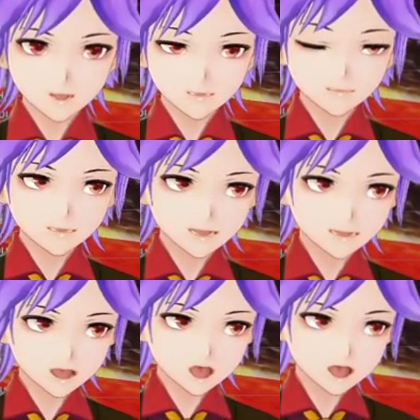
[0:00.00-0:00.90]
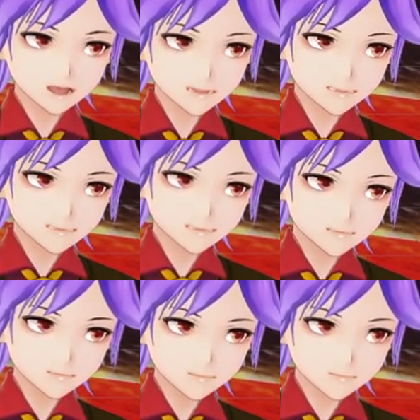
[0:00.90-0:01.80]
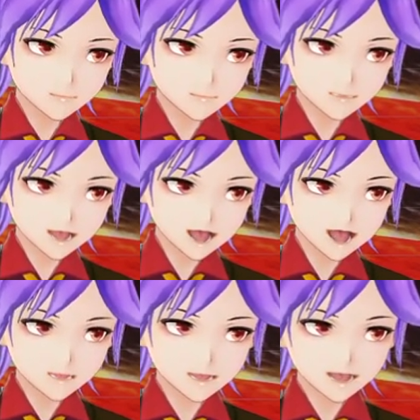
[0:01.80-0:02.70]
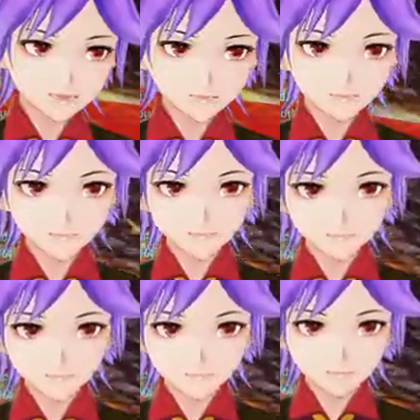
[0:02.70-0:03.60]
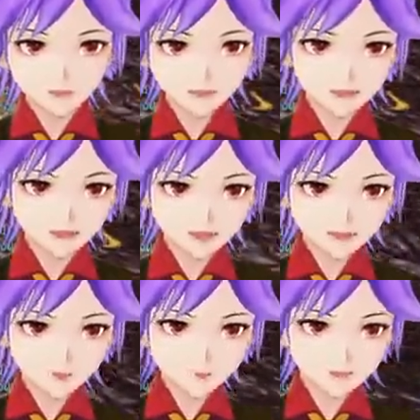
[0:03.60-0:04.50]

these mobs, uh, while the other two